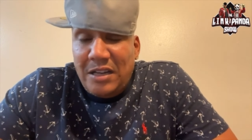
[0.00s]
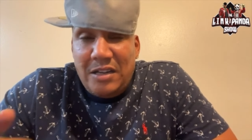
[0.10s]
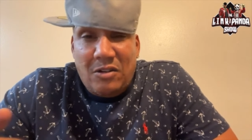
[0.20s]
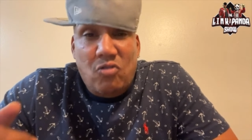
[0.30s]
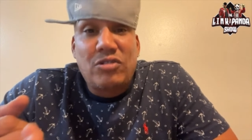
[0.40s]

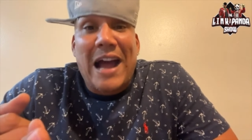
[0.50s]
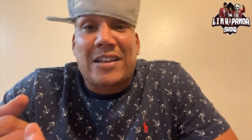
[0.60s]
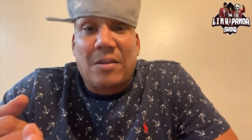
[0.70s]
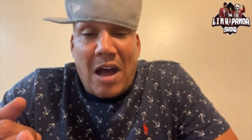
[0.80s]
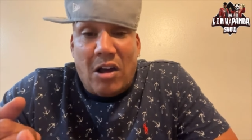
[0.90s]
You know, who
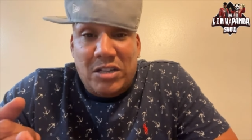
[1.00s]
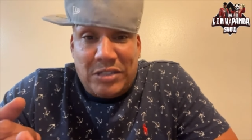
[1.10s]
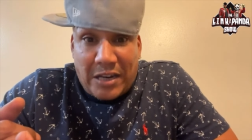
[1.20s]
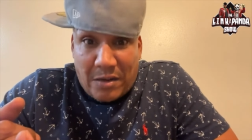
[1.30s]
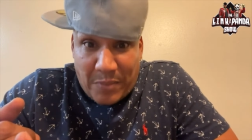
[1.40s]
knocked him out because he
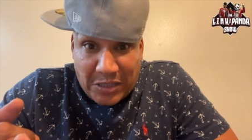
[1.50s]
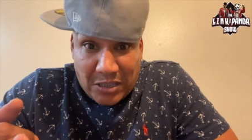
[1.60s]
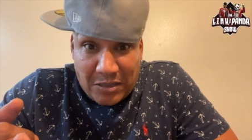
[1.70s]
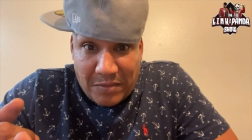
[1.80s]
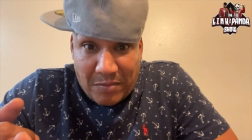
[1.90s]
was taking a
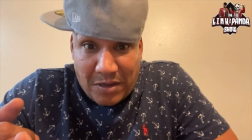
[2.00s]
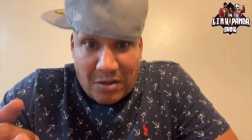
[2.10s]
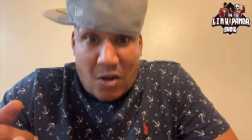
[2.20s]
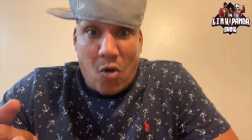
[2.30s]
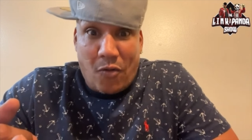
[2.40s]
picture.
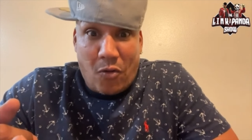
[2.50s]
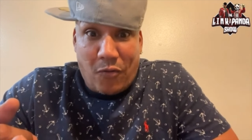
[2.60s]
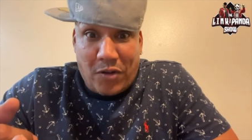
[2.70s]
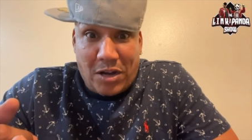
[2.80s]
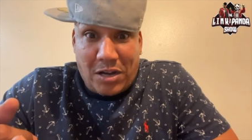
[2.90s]
Remember,
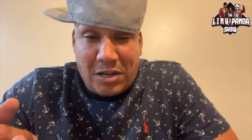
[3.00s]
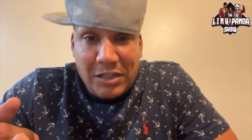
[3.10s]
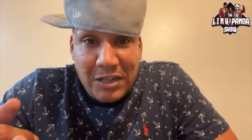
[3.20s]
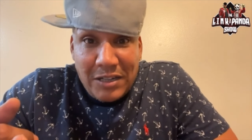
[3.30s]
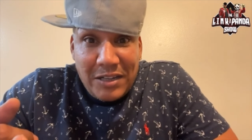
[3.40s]

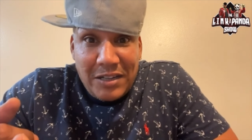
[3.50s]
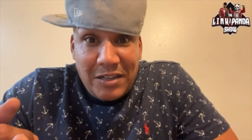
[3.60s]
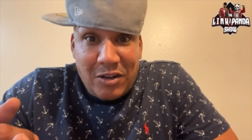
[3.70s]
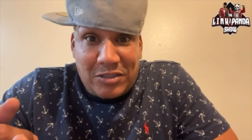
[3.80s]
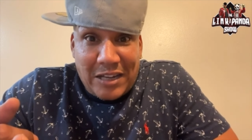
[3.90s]
over.
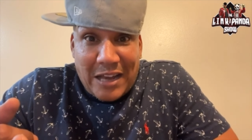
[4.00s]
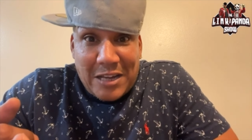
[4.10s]
You know what I'm saying?